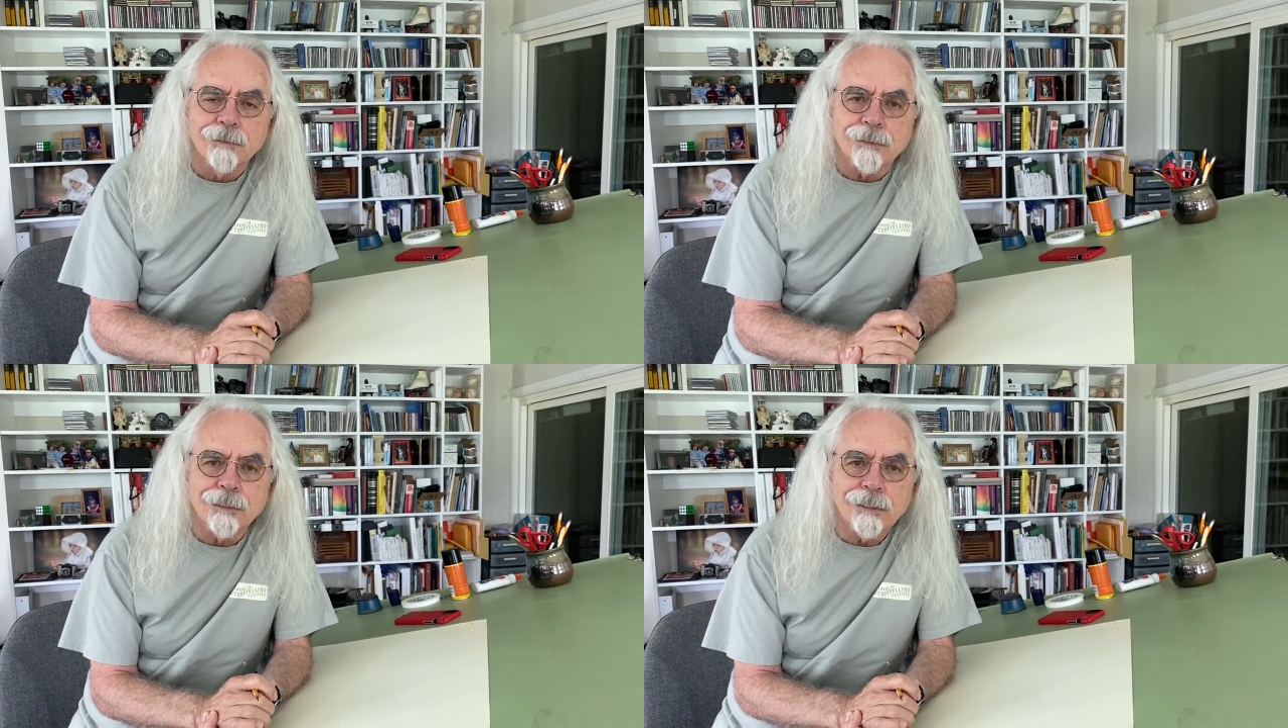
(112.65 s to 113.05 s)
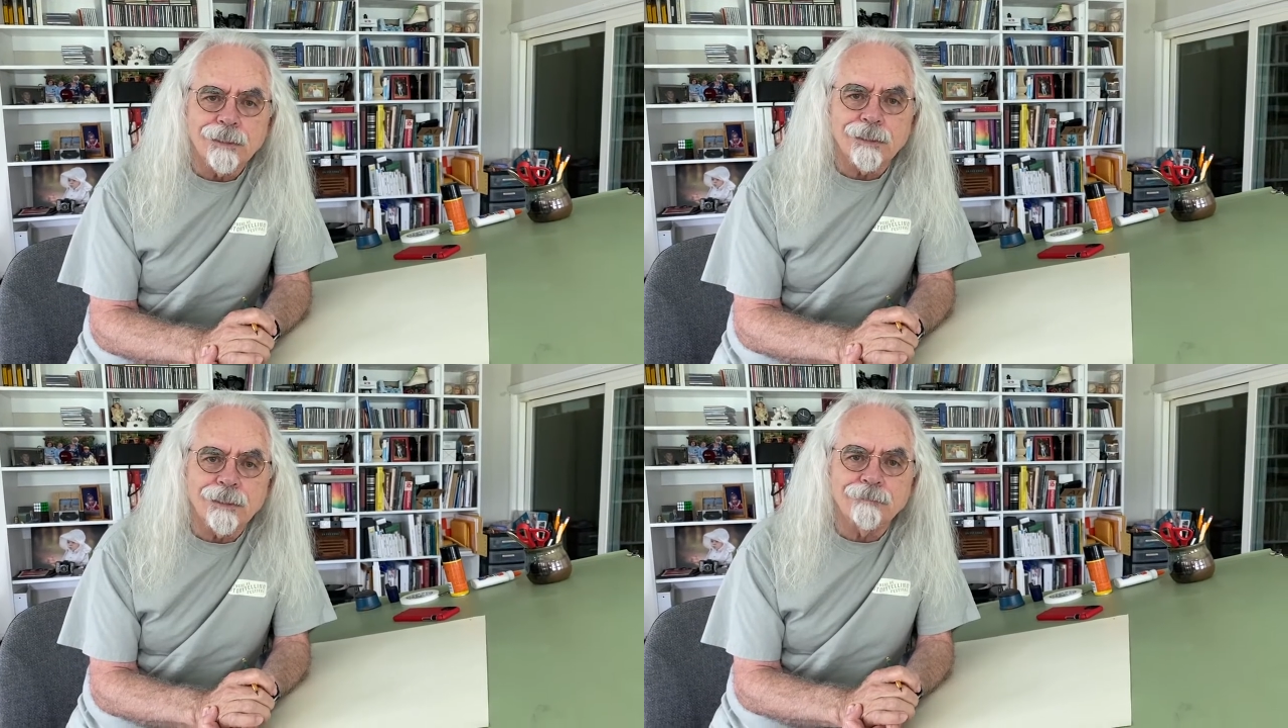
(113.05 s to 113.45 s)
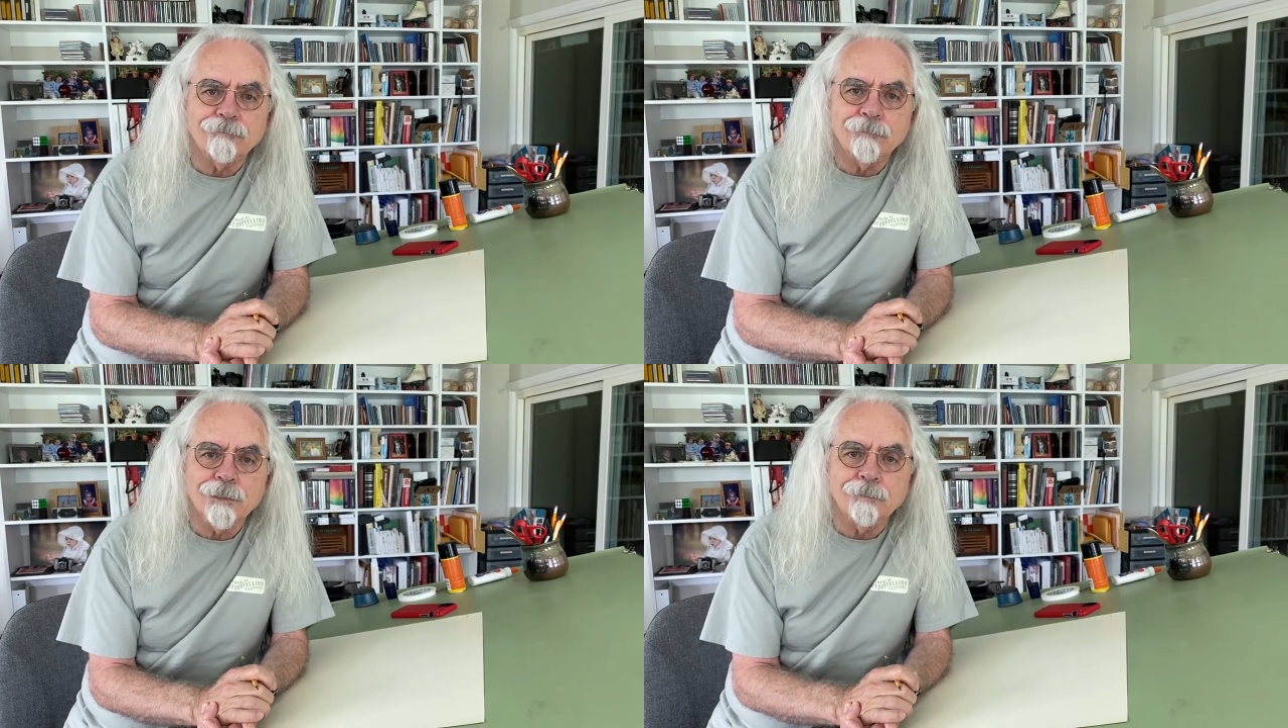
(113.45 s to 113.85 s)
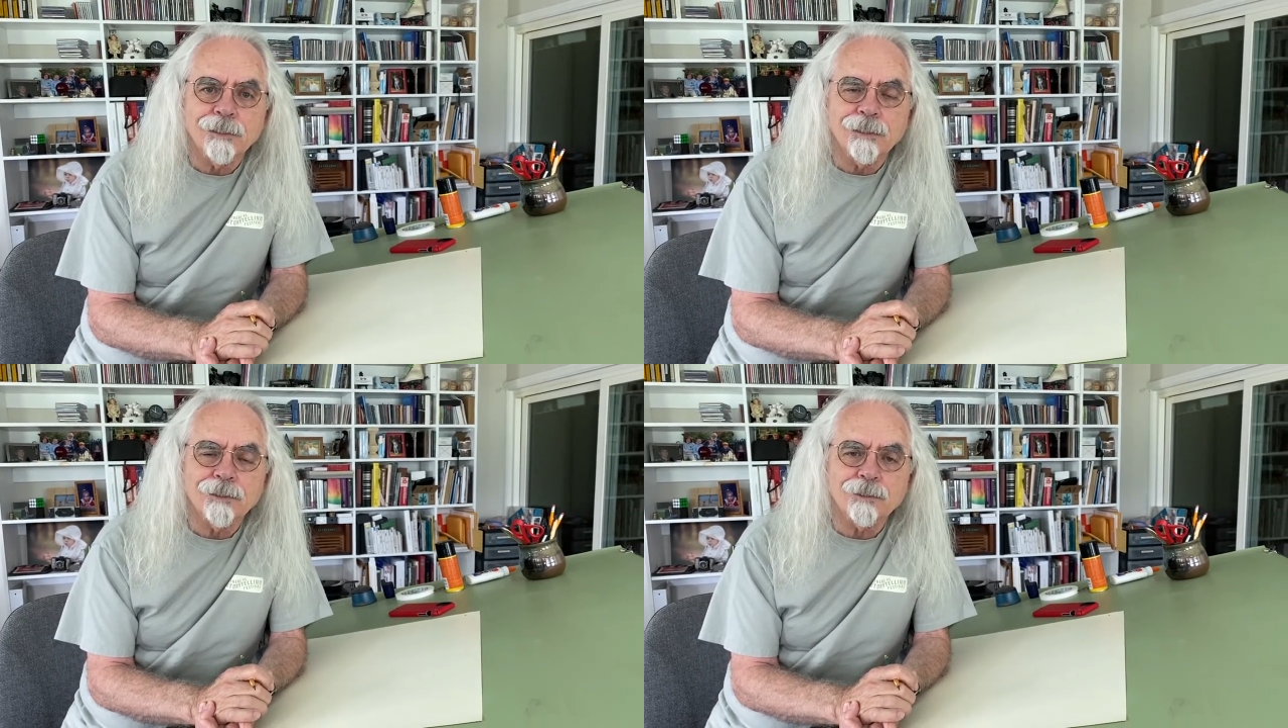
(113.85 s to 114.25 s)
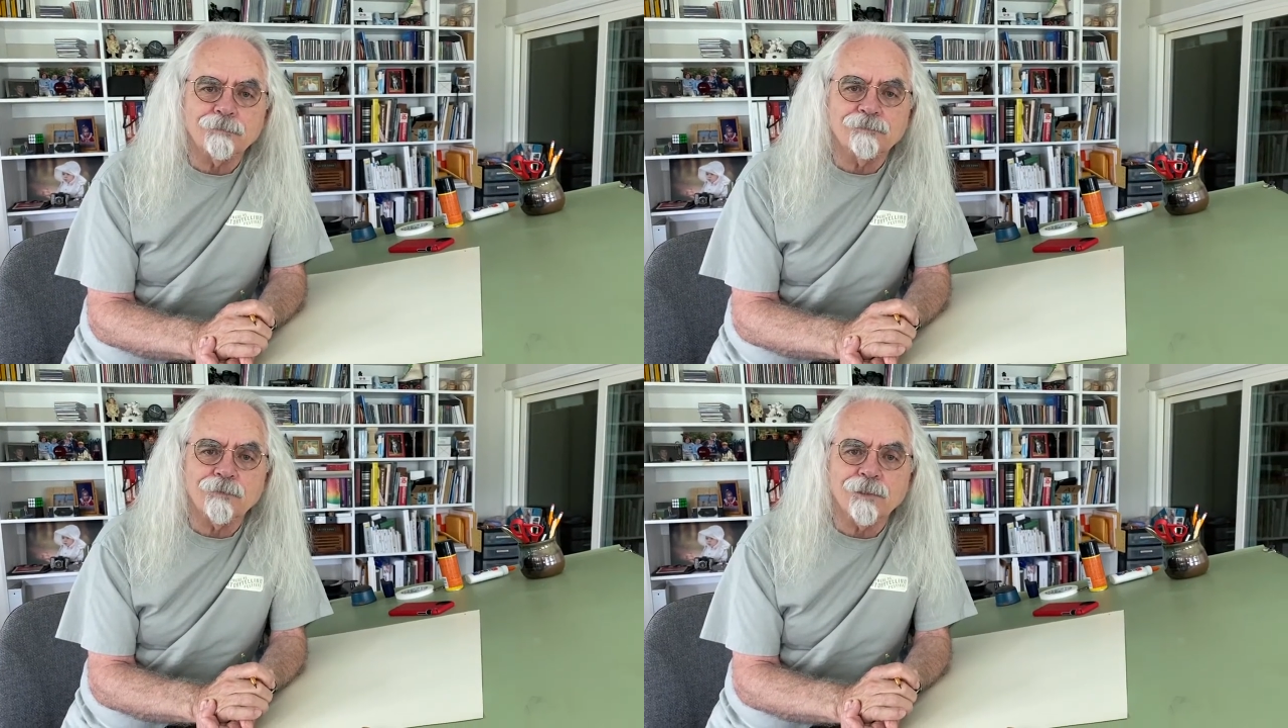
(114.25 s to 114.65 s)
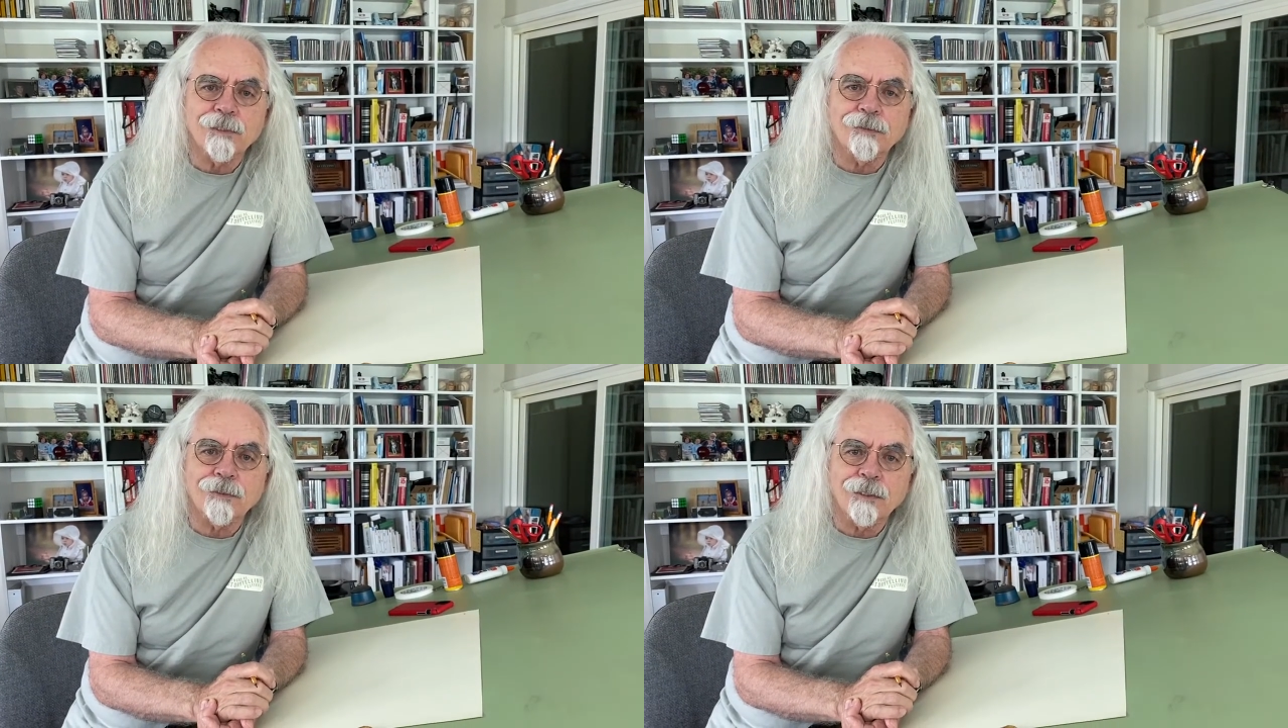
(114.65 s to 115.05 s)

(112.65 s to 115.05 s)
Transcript: that he had given me many years before, and I thought,